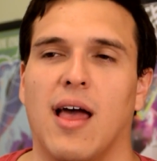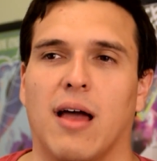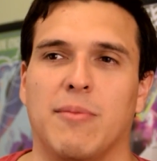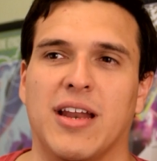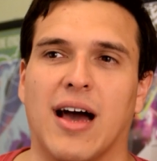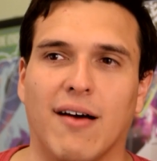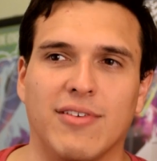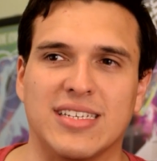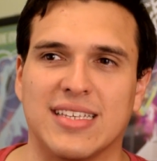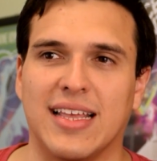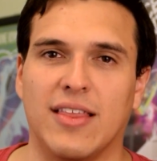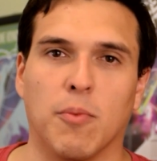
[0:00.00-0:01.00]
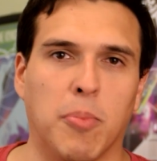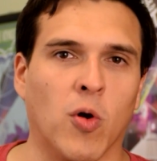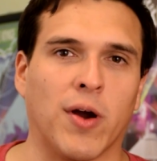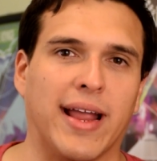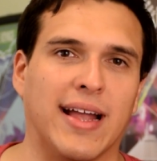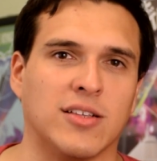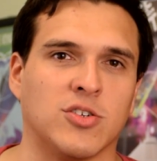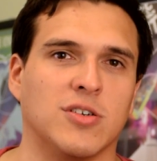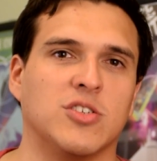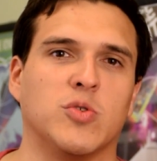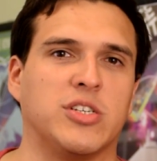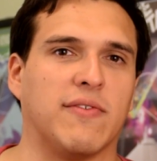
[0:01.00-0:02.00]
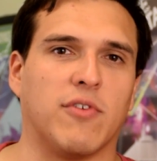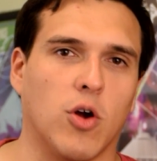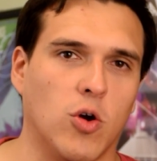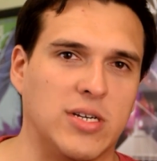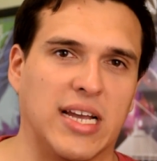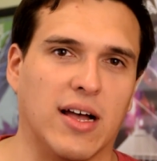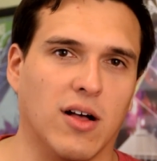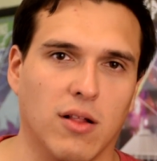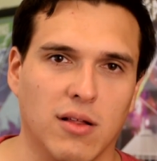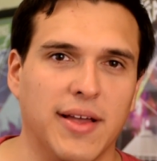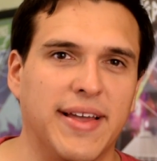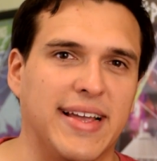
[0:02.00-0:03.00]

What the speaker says: I mean, obviously, the boring answer is whichever hotel